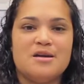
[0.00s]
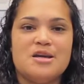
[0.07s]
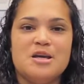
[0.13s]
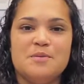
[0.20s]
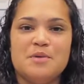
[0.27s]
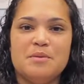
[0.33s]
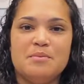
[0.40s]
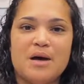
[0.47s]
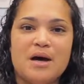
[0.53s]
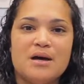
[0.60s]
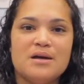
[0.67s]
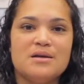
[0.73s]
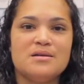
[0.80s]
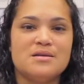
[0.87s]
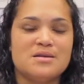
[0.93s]
Keep in
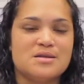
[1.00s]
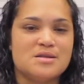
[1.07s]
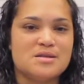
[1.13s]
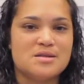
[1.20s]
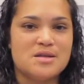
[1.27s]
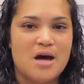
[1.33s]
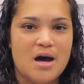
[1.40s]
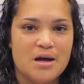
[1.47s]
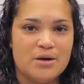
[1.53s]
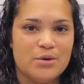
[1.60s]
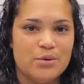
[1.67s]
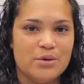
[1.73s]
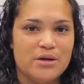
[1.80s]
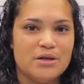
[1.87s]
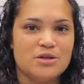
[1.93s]
mind this is not
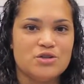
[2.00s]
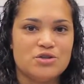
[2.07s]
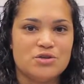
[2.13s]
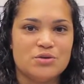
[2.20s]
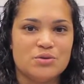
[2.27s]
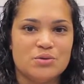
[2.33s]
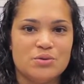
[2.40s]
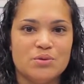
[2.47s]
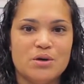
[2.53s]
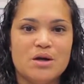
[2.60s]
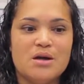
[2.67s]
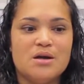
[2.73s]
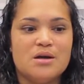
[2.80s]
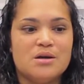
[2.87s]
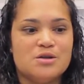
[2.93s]
going to
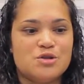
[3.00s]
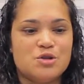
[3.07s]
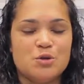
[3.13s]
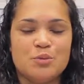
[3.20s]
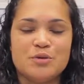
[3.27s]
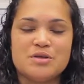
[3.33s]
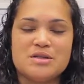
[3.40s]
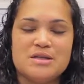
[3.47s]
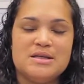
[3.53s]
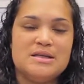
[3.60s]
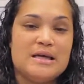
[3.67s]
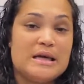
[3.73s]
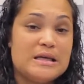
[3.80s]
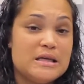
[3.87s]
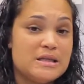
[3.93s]

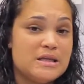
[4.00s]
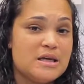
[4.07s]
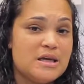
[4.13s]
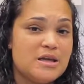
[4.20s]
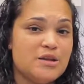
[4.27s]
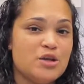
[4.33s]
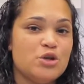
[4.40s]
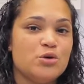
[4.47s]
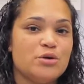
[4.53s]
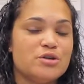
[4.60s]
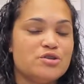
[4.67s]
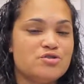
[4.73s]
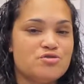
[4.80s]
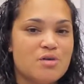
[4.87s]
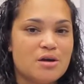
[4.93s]
supersede anything that your
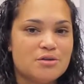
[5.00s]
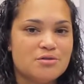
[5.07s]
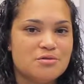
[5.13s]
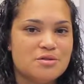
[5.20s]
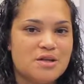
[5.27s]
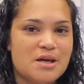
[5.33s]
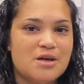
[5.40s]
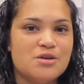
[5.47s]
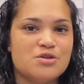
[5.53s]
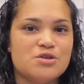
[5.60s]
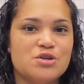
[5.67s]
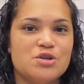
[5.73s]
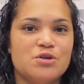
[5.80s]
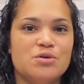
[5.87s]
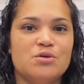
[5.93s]
instructor
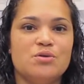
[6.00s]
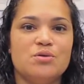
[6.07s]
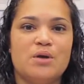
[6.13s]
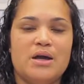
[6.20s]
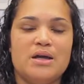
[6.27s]
tells you,